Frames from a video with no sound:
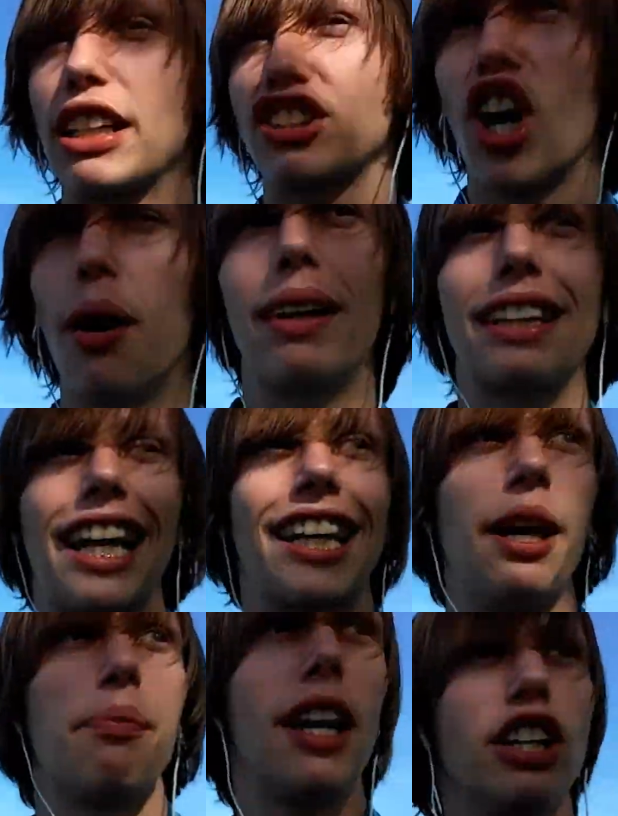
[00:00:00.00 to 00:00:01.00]
on my stomach
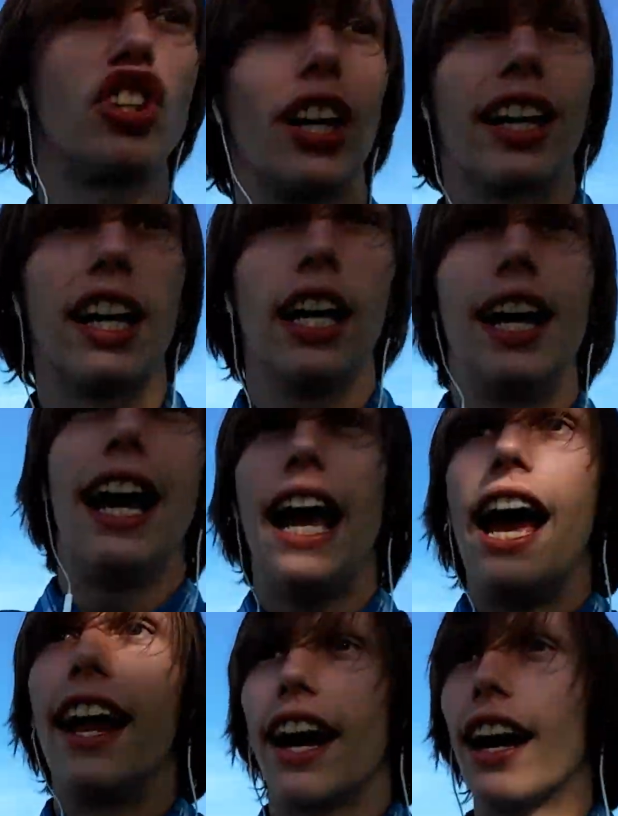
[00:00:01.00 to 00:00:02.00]
that keep itching.
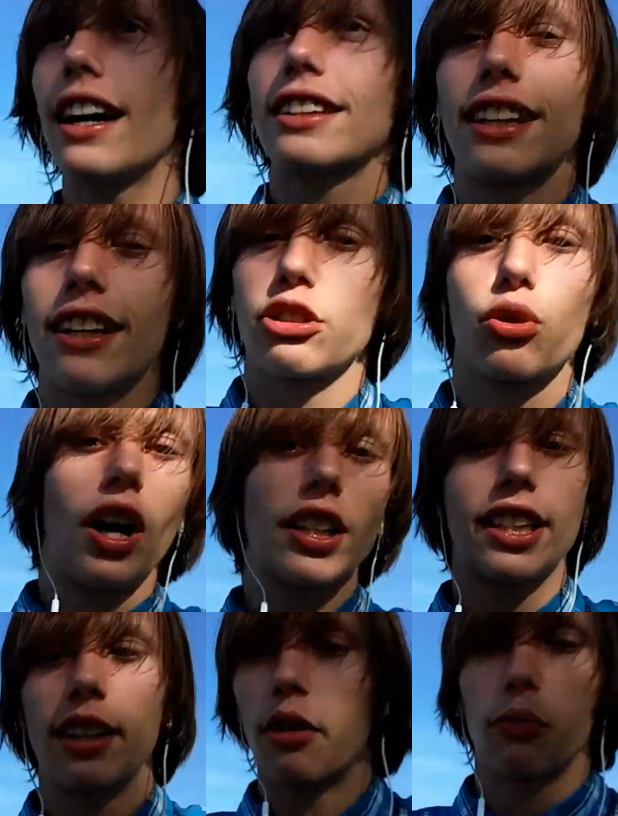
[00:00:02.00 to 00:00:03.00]
And I accidentally
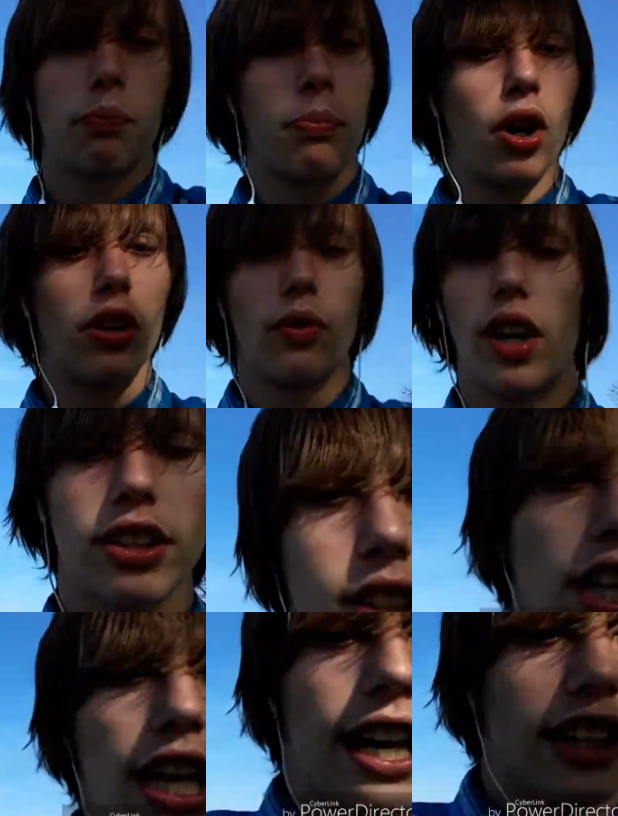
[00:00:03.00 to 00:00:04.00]
scratched it once,